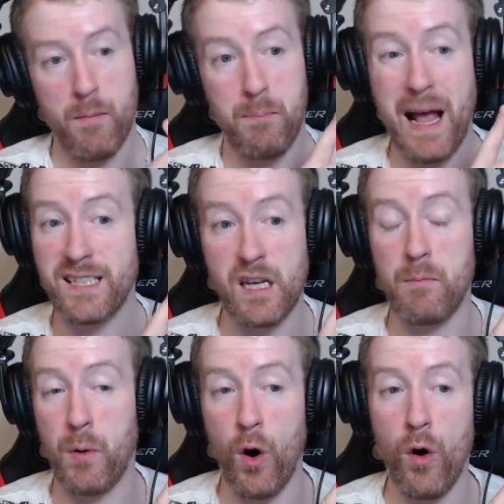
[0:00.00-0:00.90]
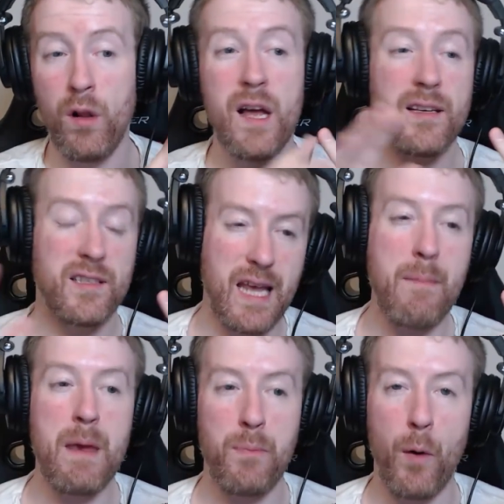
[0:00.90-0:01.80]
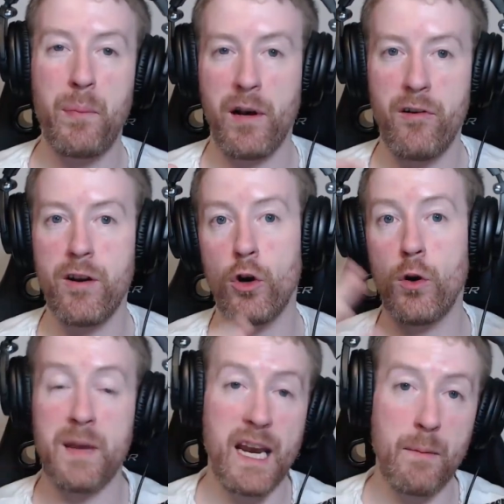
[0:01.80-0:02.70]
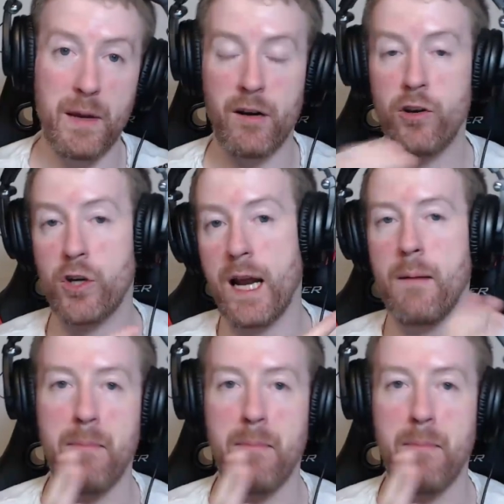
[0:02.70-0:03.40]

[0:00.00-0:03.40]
Basketball, semi-popular in Europe, getting bigger in China,